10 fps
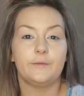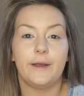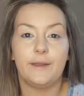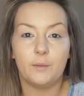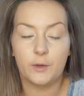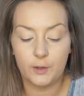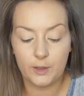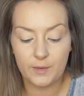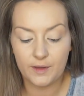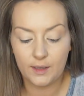Right, then we're going to
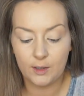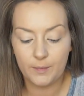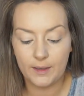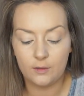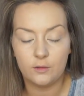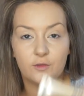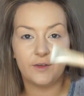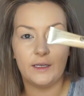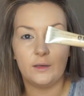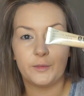go in with a little bit of
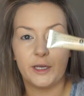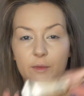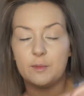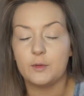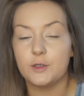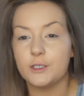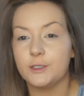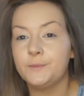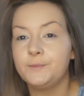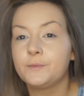Eden Primer
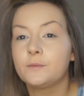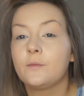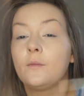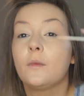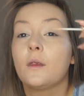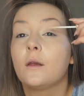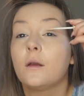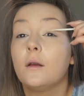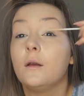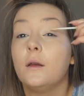Potion
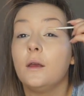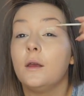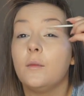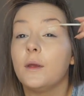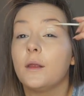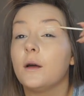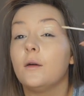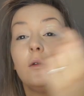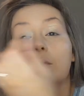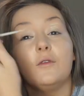and get that
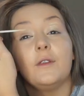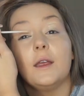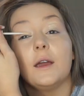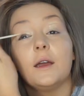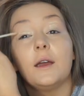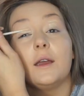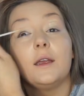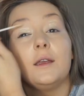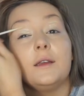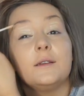all over the
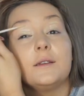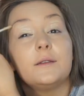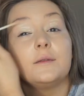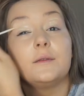eyes.